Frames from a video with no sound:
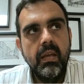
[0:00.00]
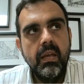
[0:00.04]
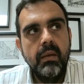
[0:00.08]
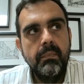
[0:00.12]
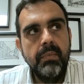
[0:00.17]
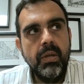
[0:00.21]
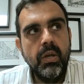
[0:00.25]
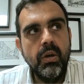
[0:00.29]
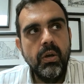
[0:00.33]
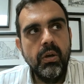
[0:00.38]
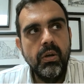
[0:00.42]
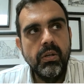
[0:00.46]

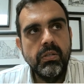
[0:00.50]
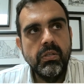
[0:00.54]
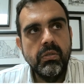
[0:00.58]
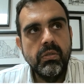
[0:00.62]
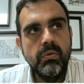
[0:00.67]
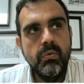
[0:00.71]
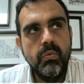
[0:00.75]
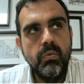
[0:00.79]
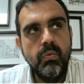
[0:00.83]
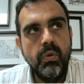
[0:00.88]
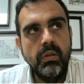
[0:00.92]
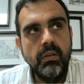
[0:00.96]
because
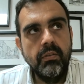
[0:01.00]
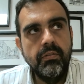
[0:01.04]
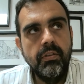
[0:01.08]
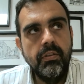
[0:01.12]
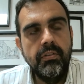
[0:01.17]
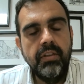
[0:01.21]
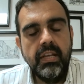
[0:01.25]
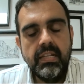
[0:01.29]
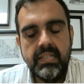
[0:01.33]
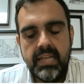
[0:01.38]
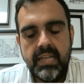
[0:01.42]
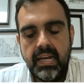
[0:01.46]
one of the
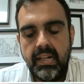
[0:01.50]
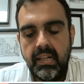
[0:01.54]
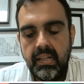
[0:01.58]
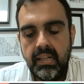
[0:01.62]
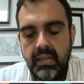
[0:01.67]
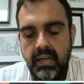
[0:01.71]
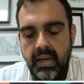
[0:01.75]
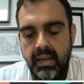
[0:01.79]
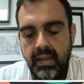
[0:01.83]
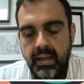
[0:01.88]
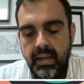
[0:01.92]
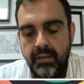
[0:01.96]
things I,
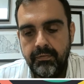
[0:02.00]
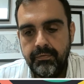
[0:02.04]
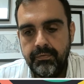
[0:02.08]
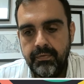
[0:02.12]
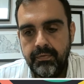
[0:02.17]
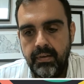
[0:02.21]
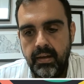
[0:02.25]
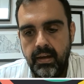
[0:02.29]
I have